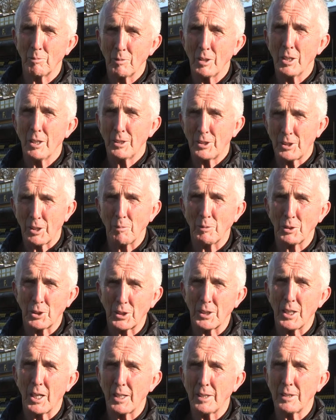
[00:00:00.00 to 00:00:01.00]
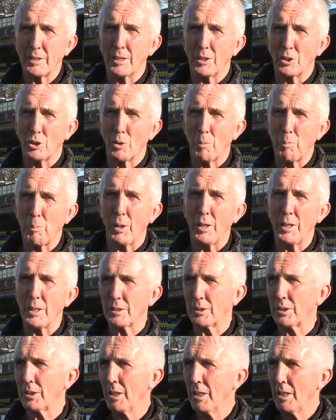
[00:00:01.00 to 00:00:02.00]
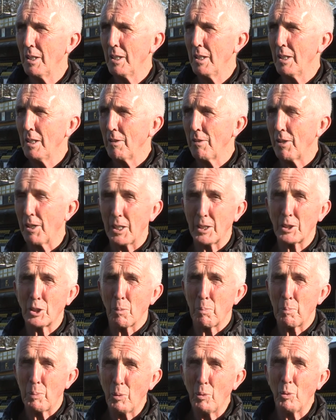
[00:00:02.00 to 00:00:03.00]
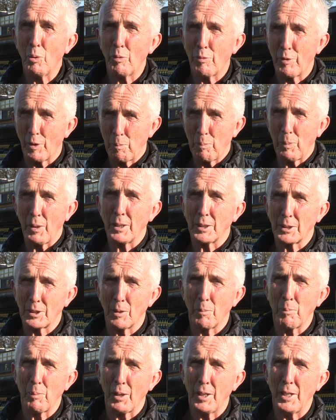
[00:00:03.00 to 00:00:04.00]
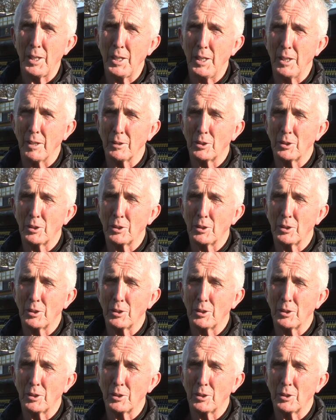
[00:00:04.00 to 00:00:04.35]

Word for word: Sevens started. So players, there is a pool for players to play here.